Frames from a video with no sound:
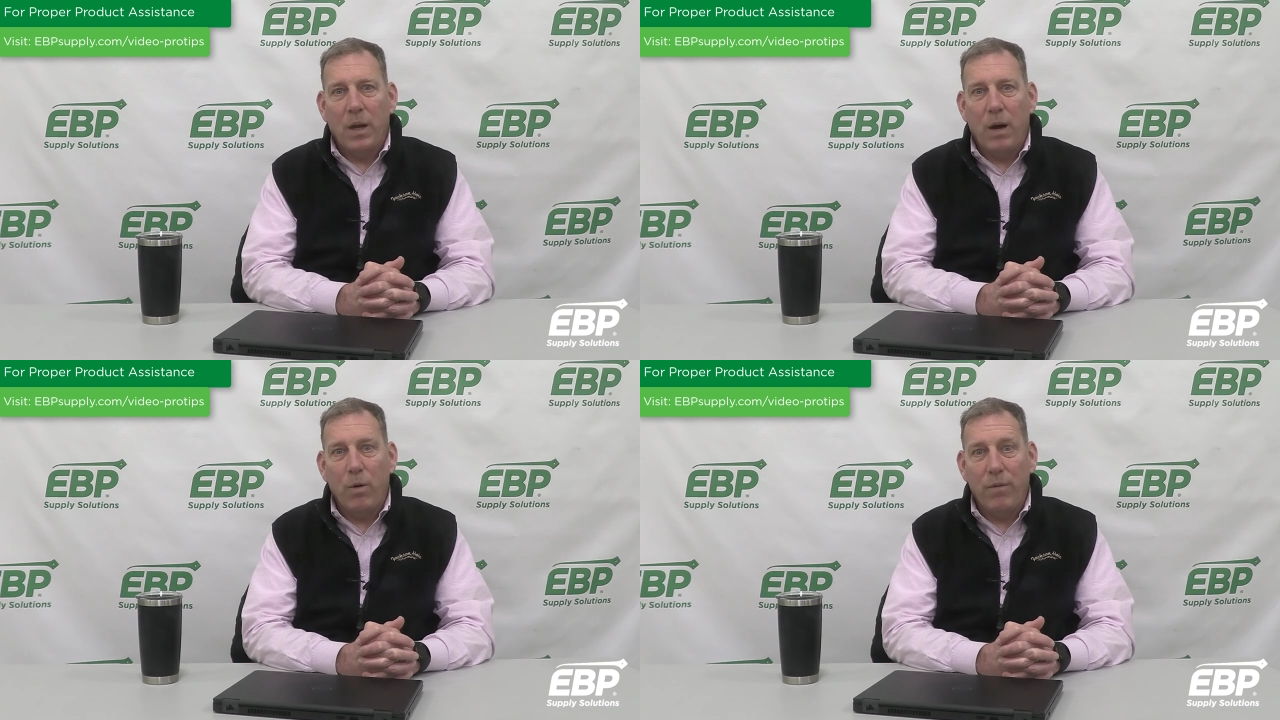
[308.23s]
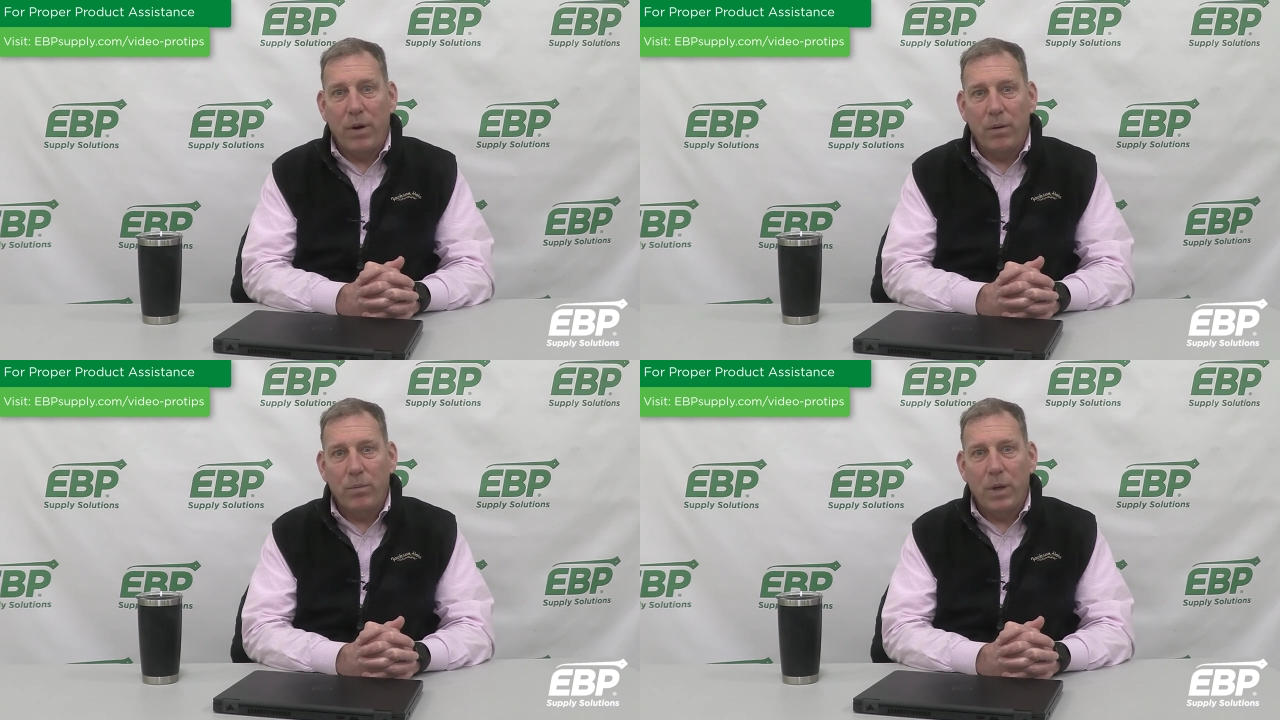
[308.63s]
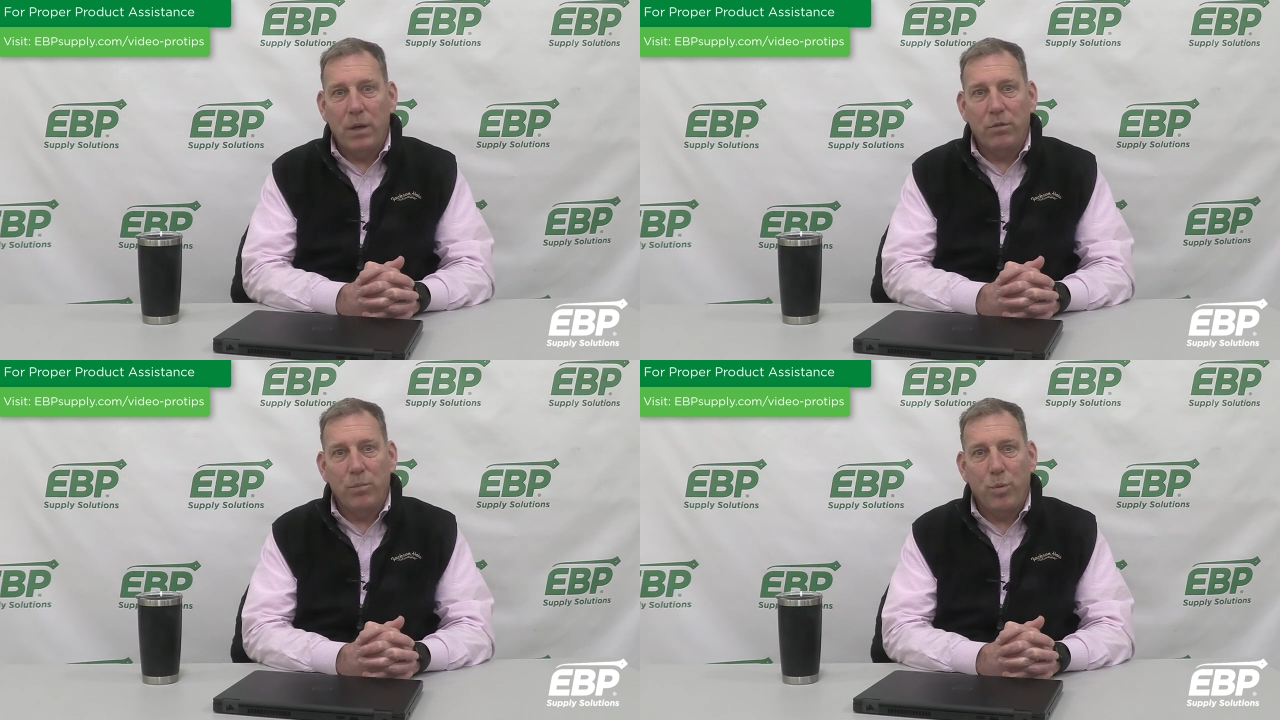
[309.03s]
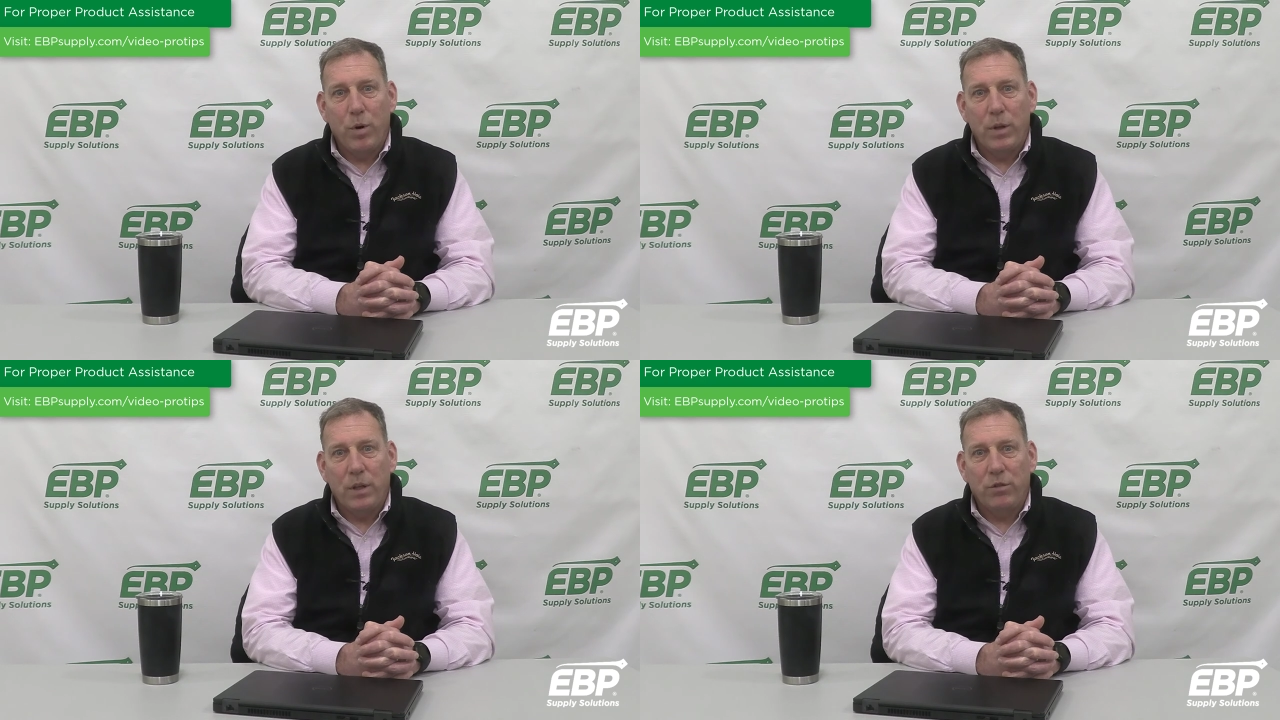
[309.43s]
However, it is
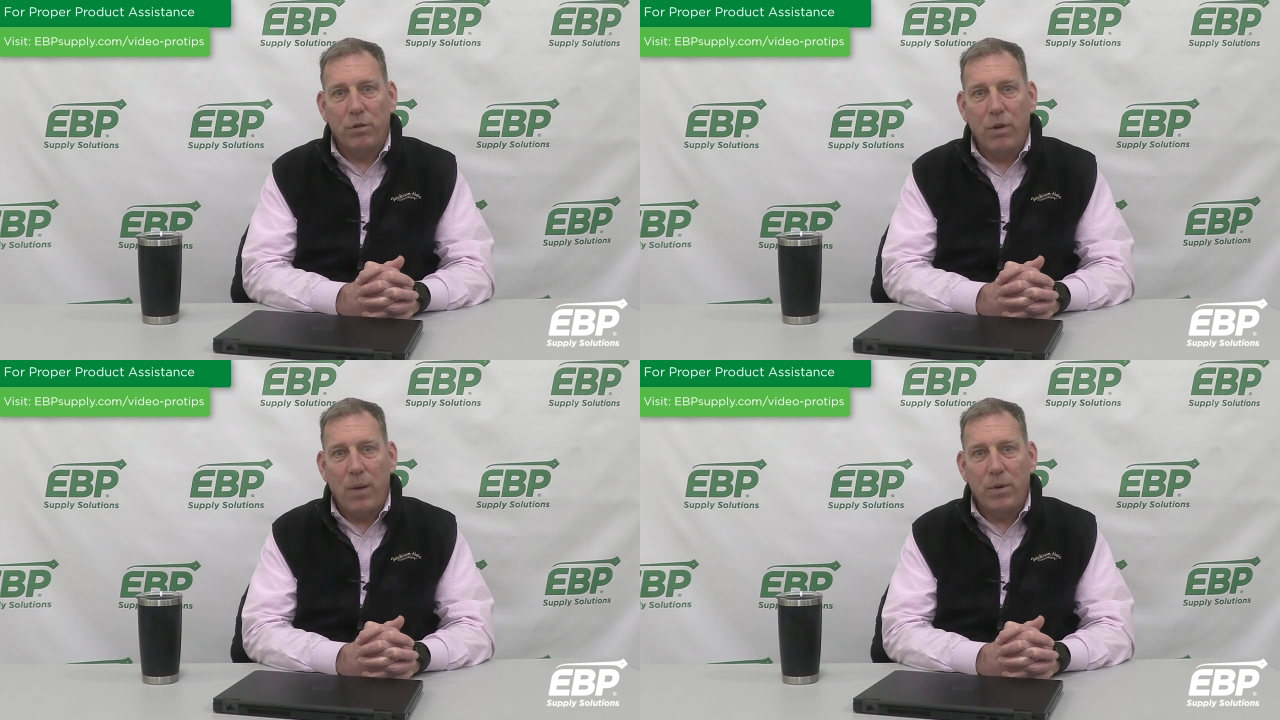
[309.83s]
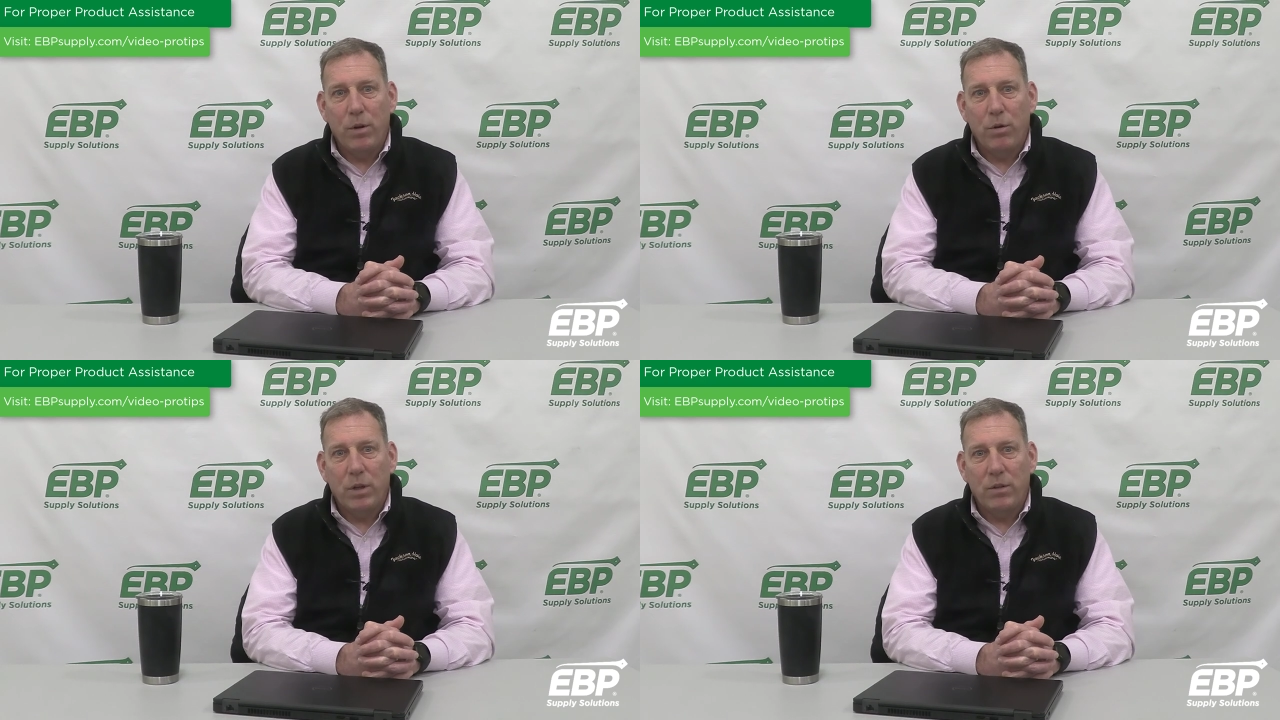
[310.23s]
important that your grab-and-go